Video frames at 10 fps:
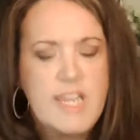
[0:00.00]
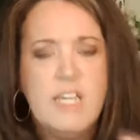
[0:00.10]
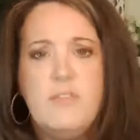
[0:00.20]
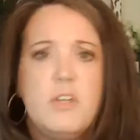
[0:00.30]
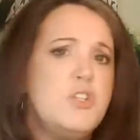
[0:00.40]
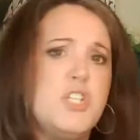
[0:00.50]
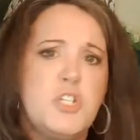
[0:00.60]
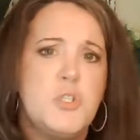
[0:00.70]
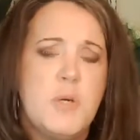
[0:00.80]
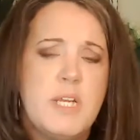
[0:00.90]
And if you're
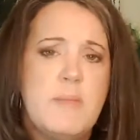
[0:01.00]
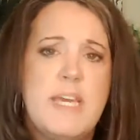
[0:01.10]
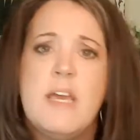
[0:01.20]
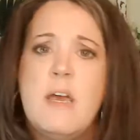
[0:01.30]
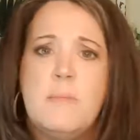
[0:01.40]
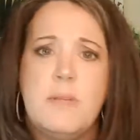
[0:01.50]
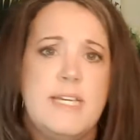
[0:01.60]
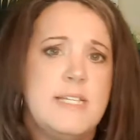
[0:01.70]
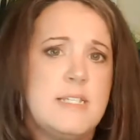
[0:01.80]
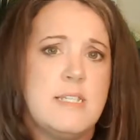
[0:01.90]
just joining me,
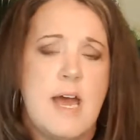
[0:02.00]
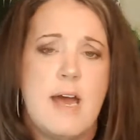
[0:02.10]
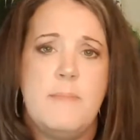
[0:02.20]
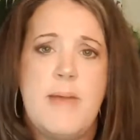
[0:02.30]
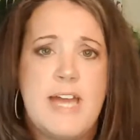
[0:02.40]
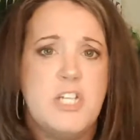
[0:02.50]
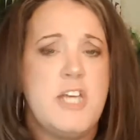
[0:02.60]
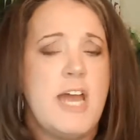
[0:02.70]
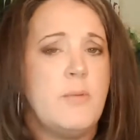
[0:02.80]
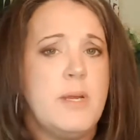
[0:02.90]
please
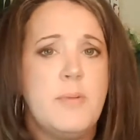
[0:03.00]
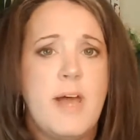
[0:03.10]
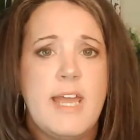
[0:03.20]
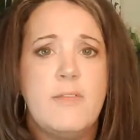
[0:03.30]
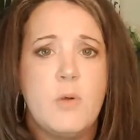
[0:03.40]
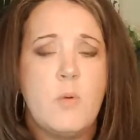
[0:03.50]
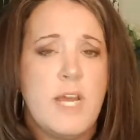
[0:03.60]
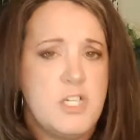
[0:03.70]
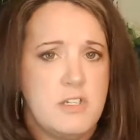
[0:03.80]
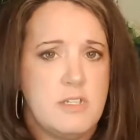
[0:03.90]
hashtag replay if you're
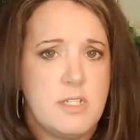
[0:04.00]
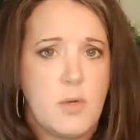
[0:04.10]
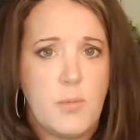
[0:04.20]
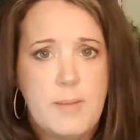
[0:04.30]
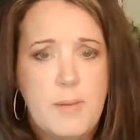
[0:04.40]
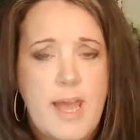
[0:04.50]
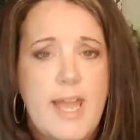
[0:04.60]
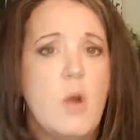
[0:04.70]
catching this as a replay,